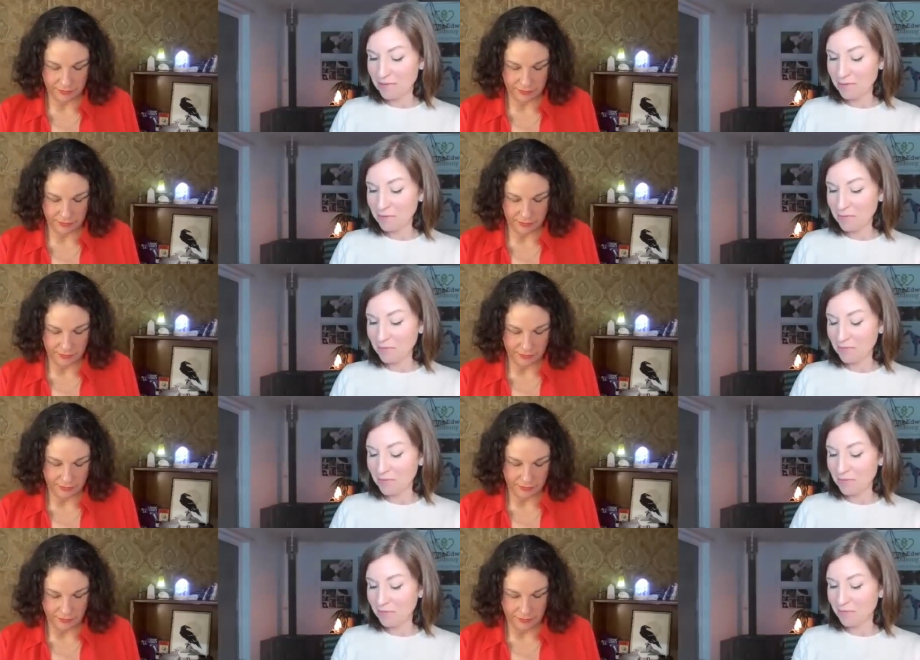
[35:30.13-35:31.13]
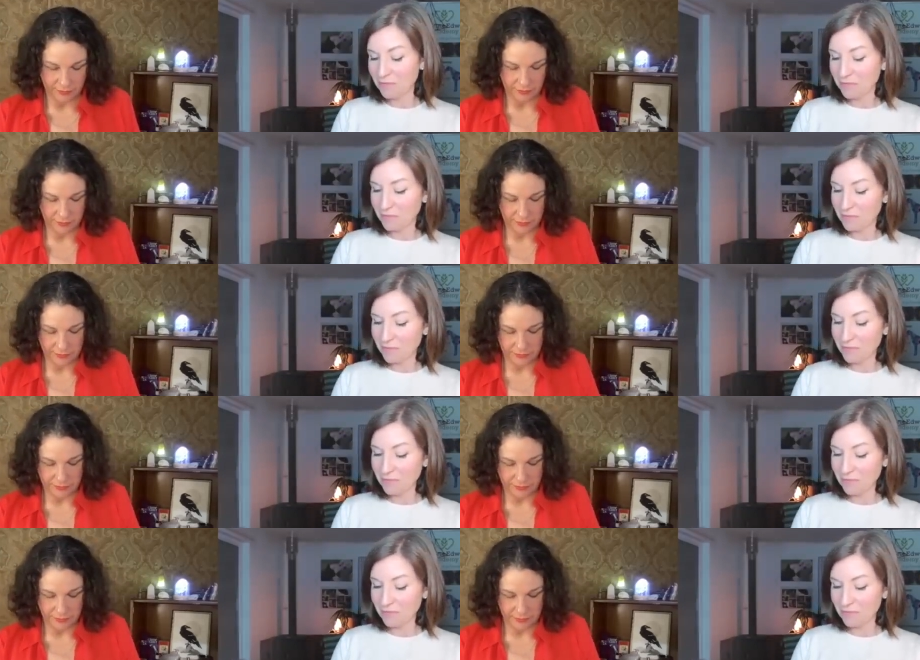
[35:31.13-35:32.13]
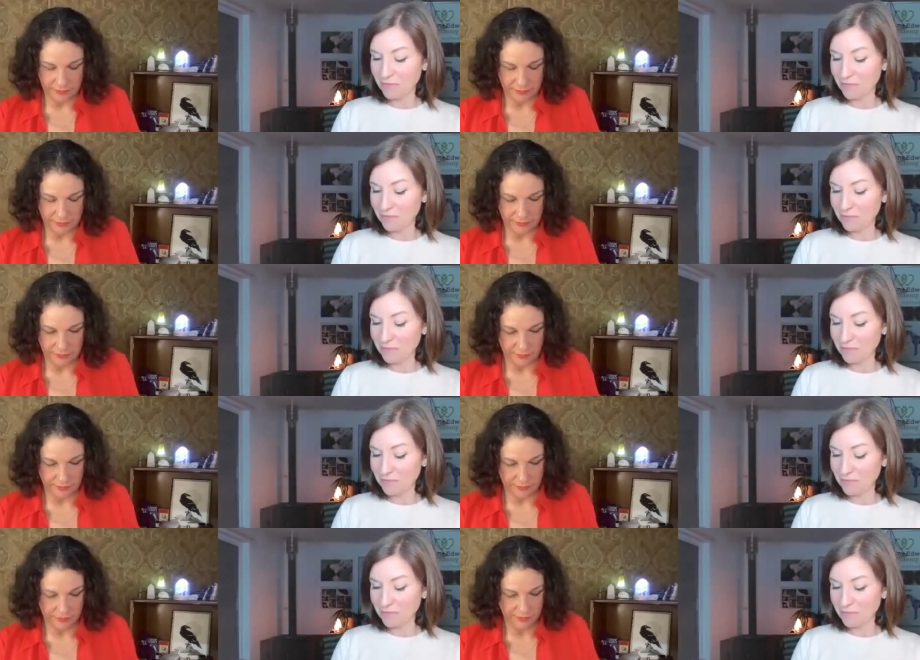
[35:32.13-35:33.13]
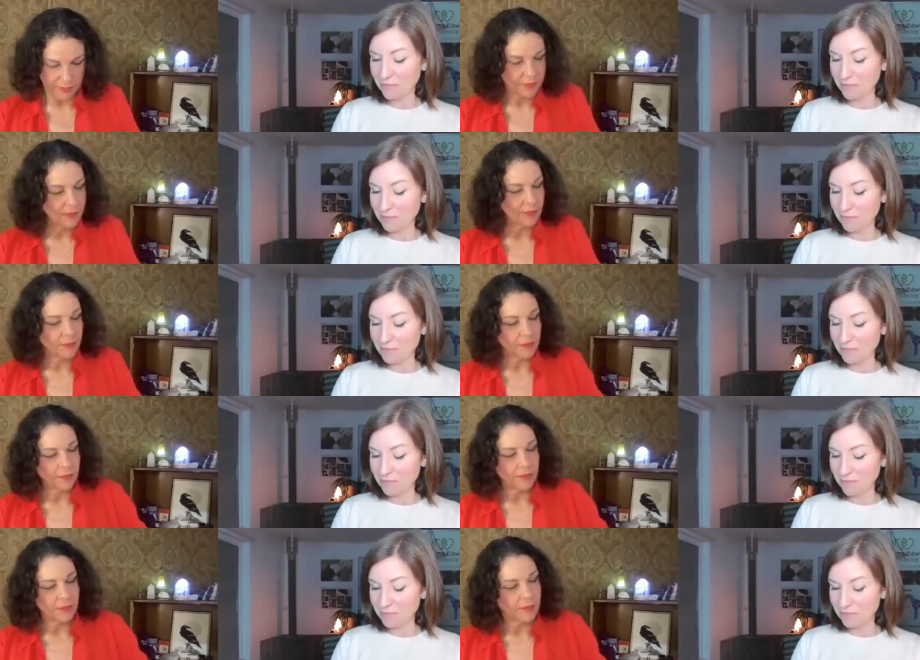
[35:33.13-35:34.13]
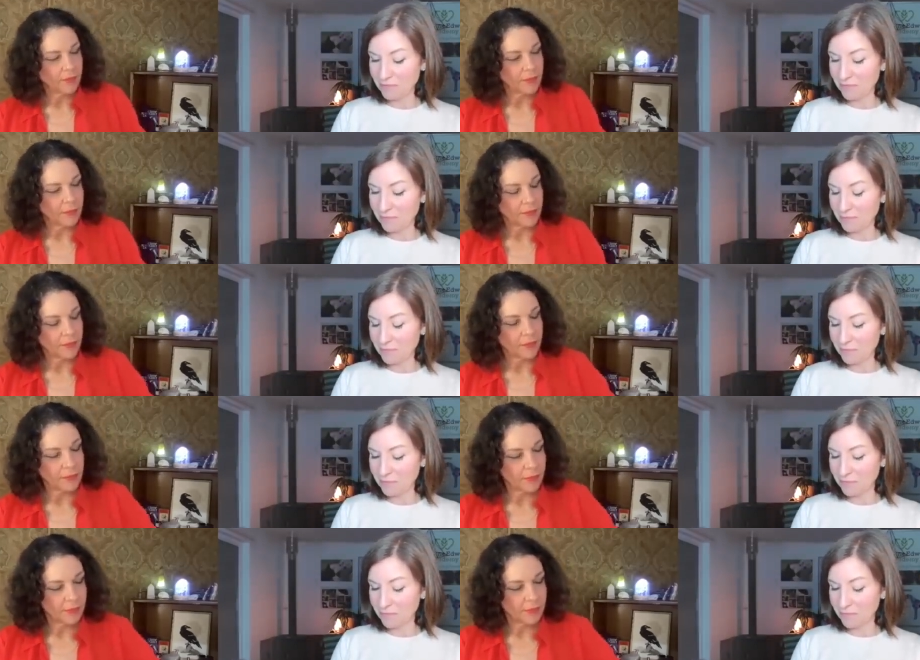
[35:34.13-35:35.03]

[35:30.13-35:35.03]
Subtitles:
(silence)